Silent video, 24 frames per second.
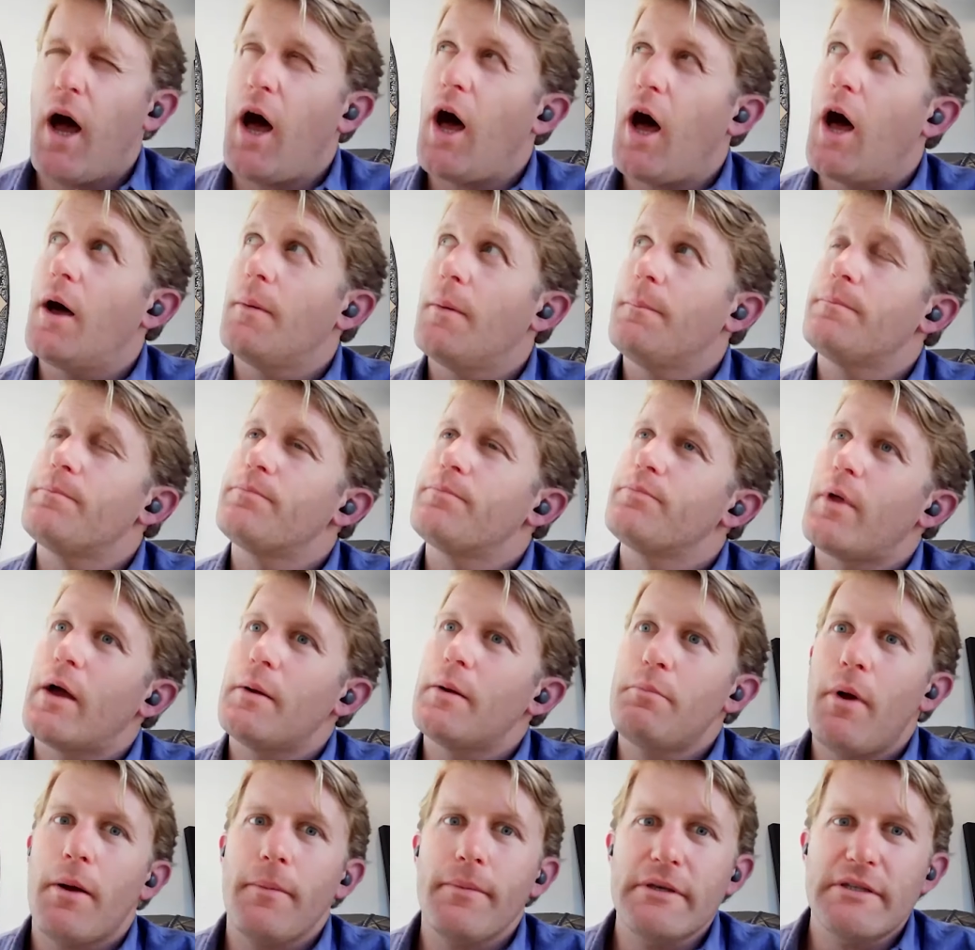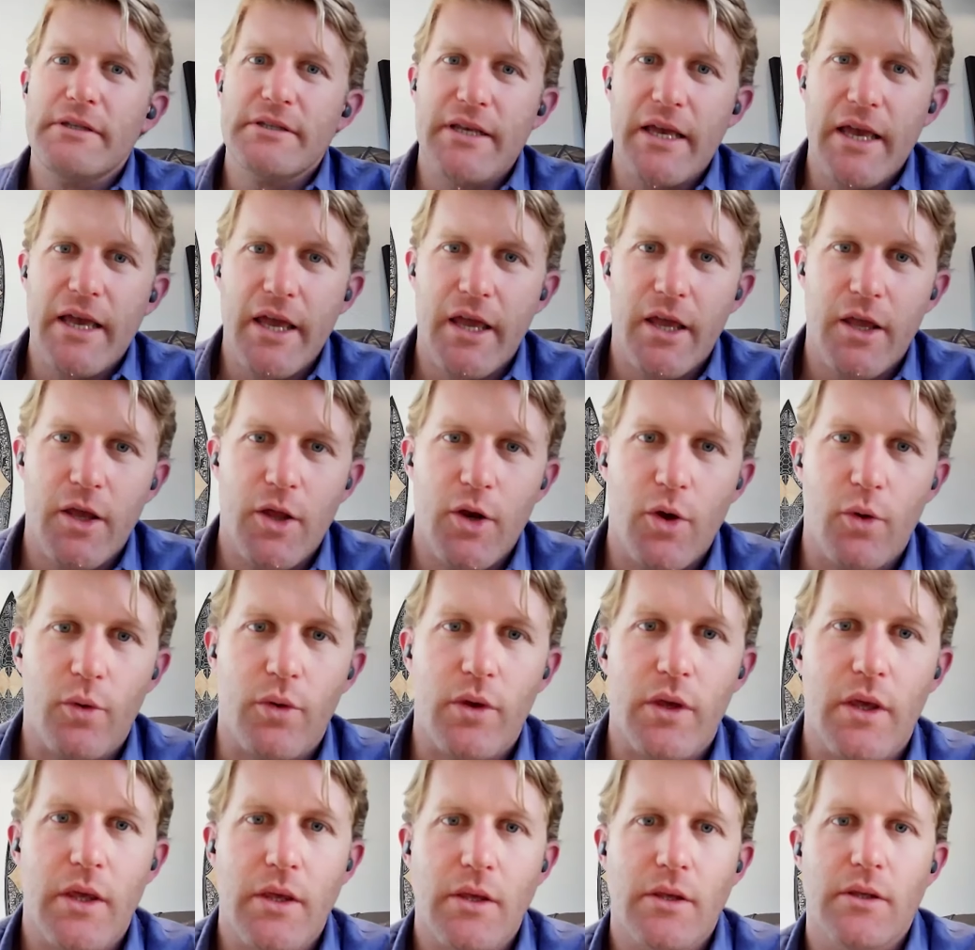I'd probably say,
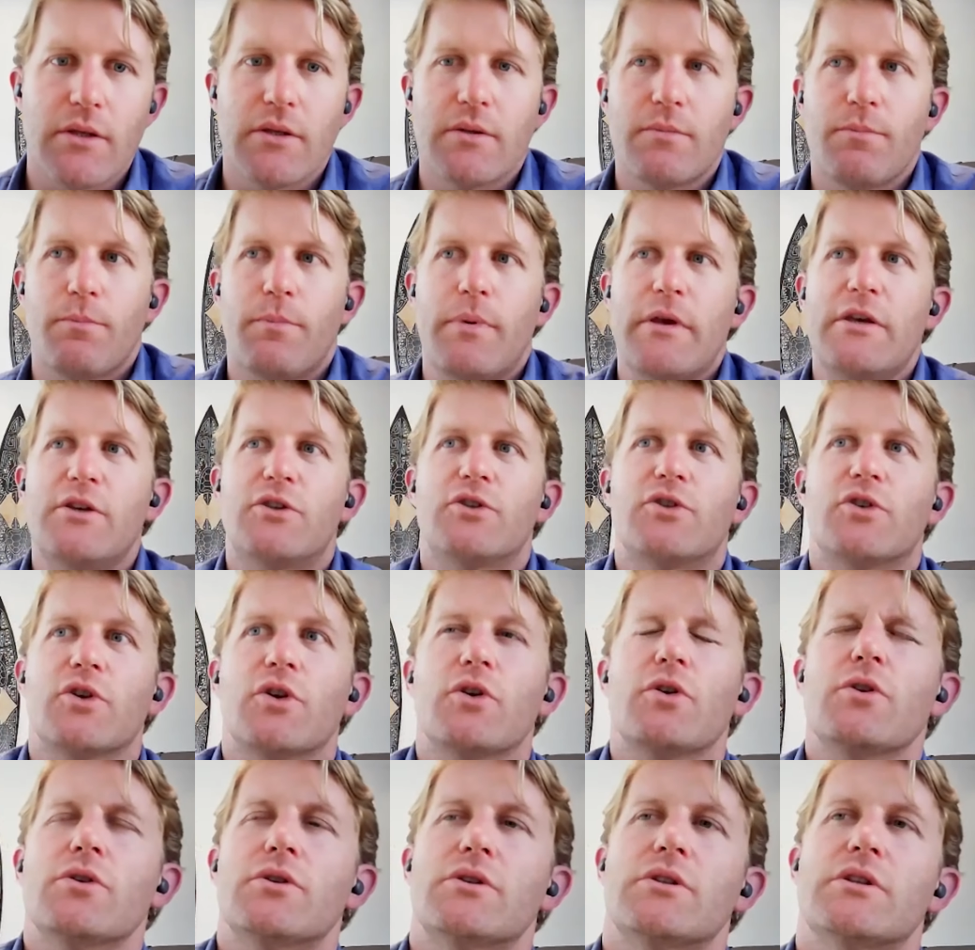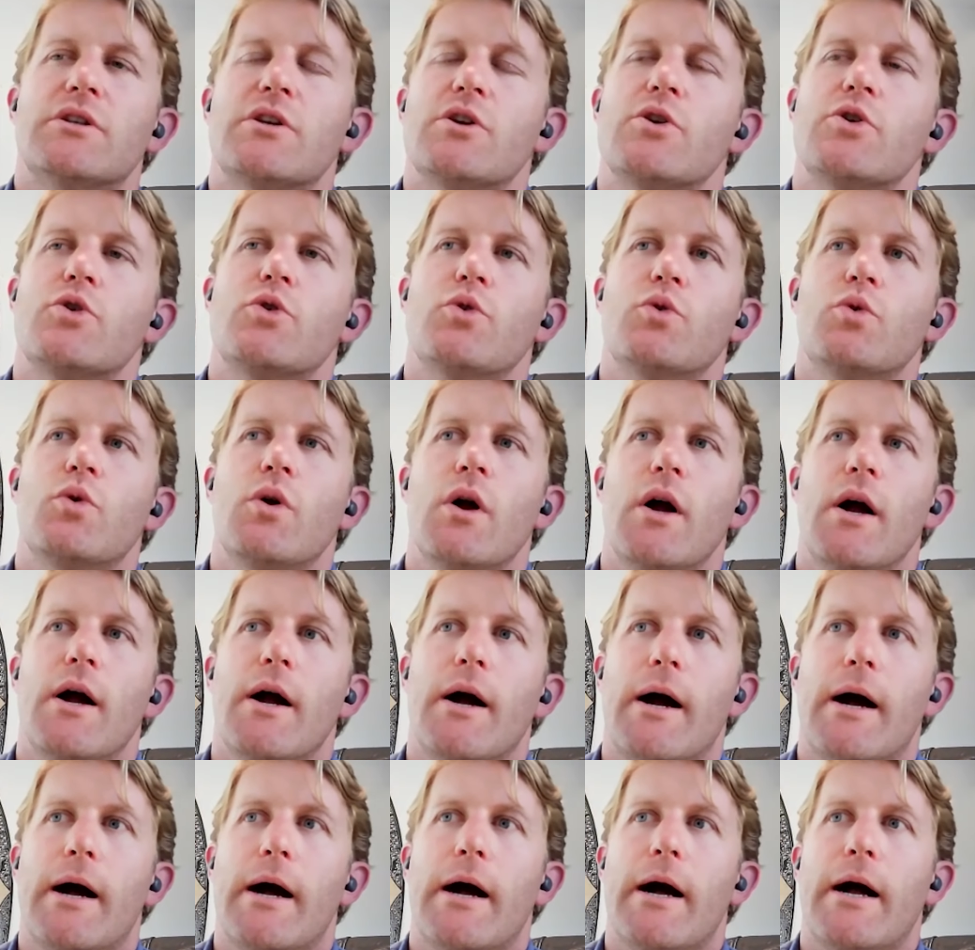be sure to
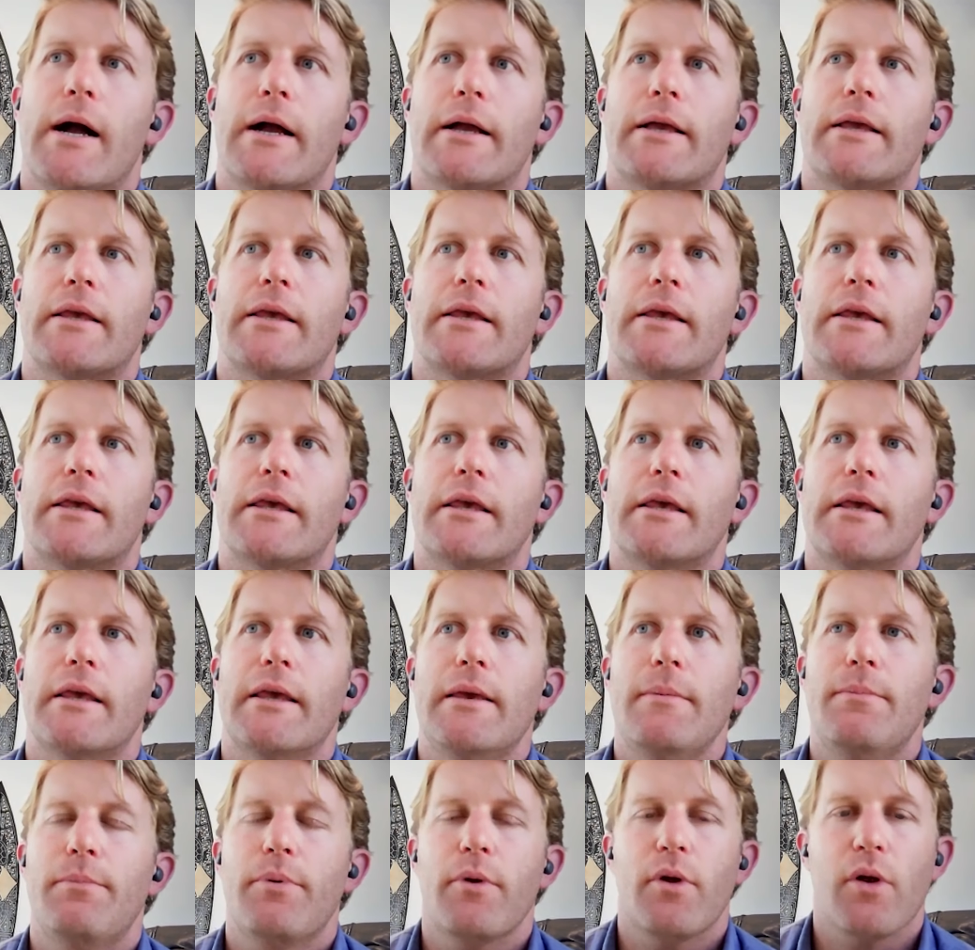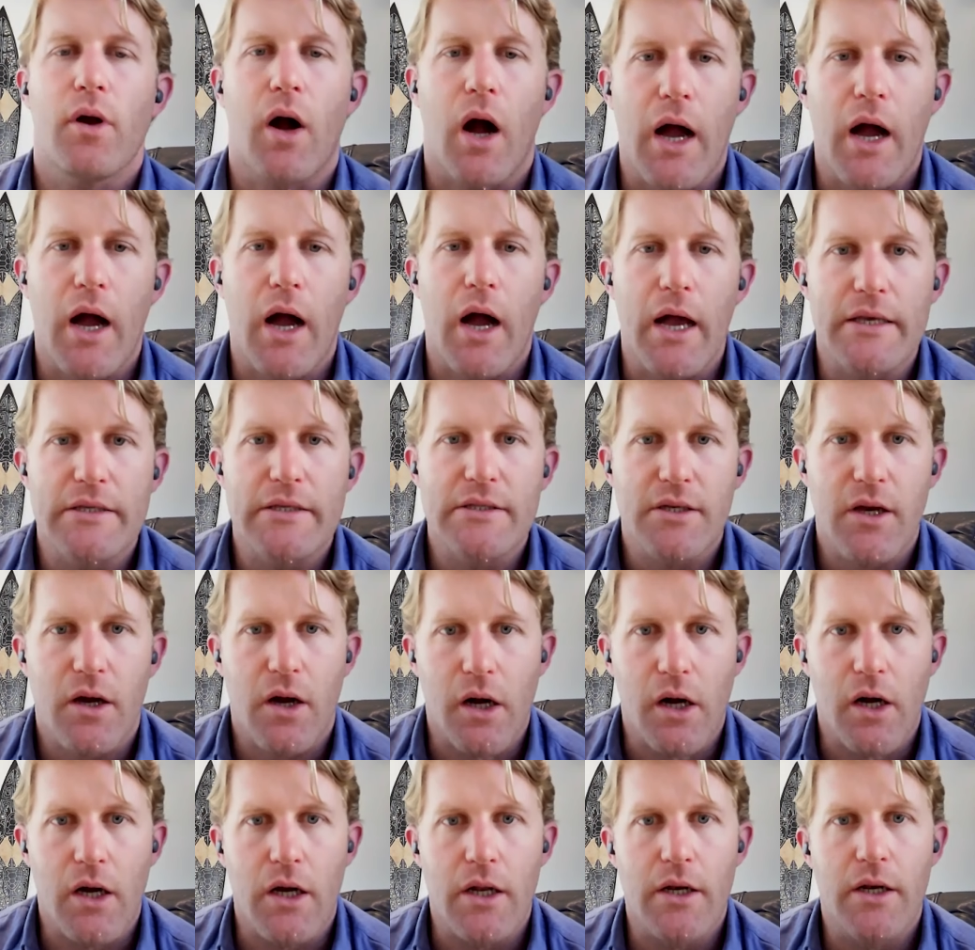keep your eyes
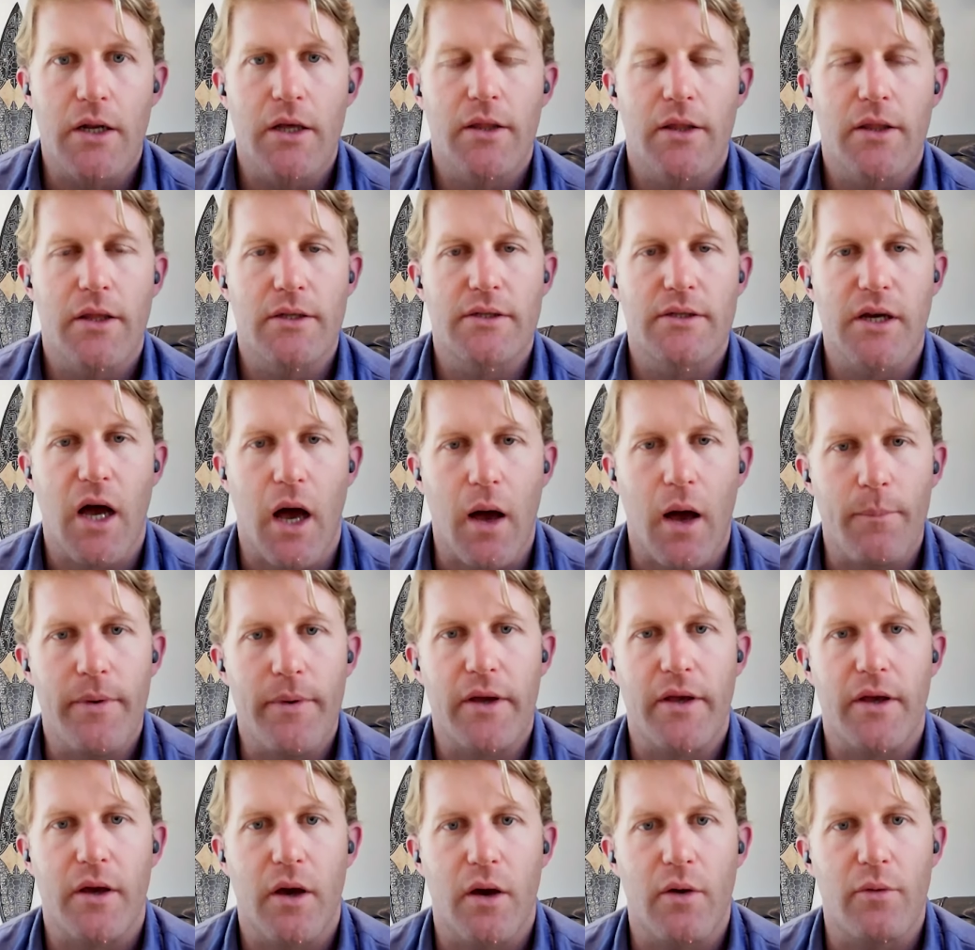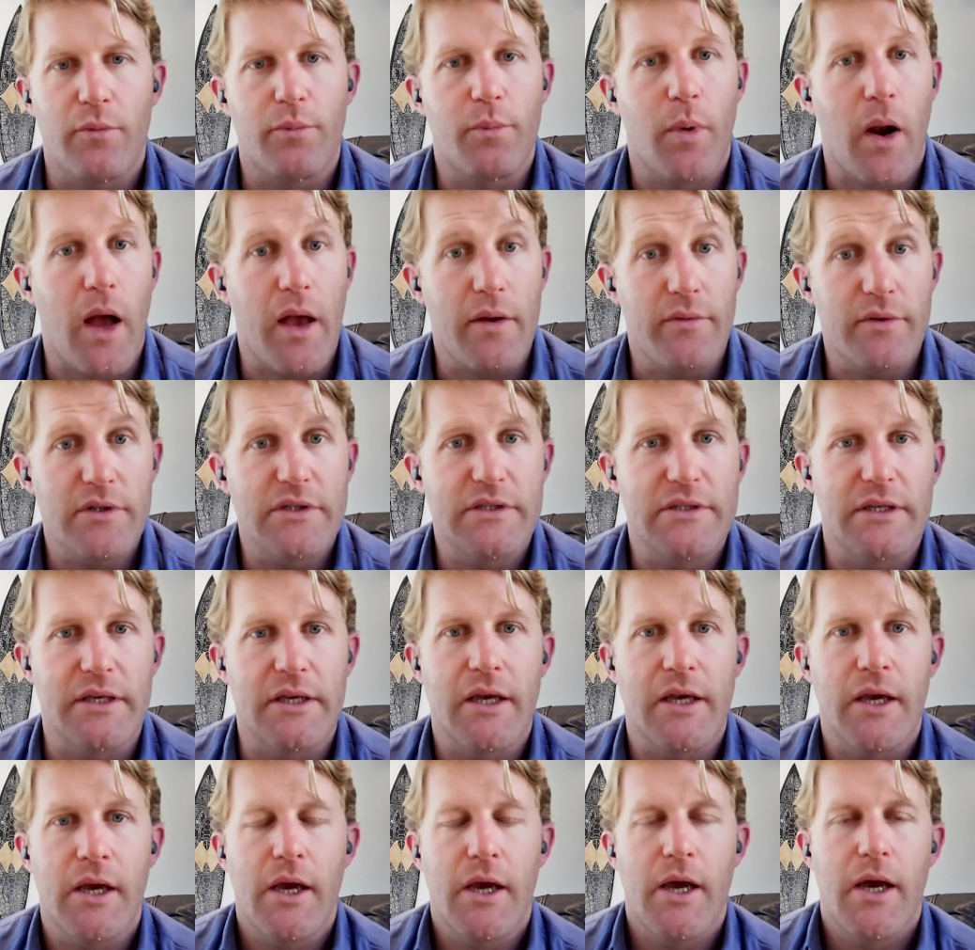on the topic of
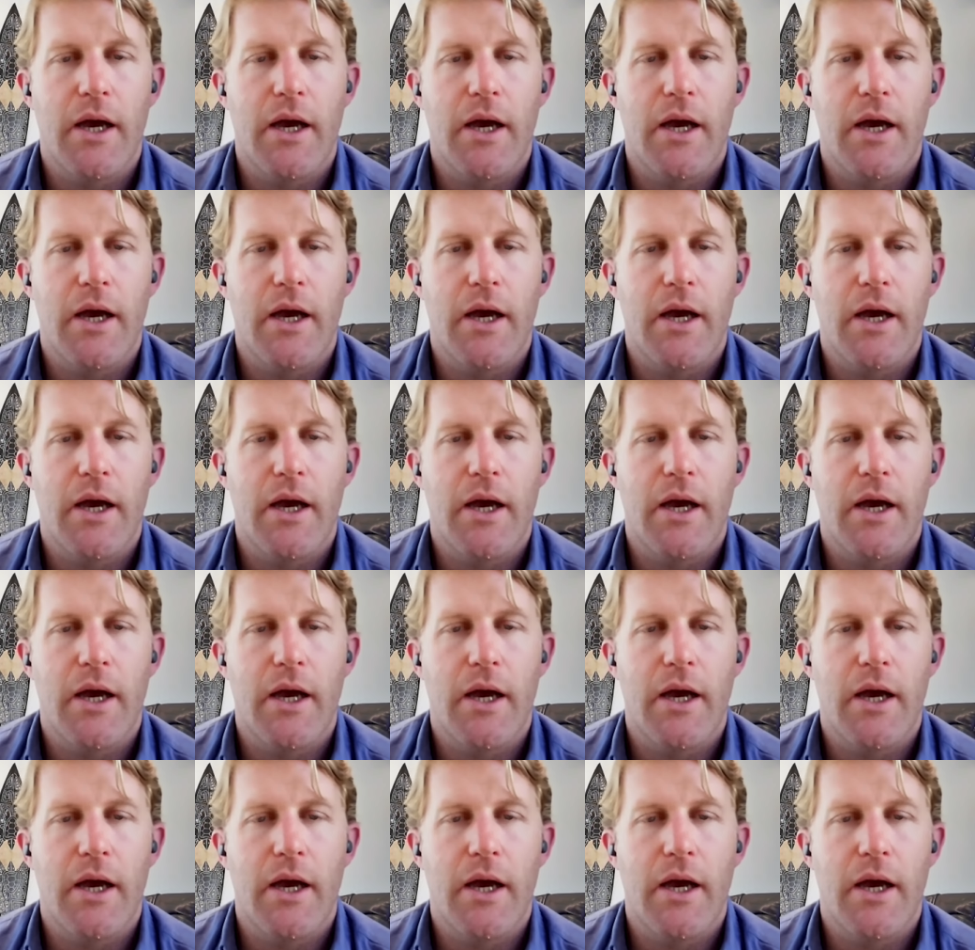privacy.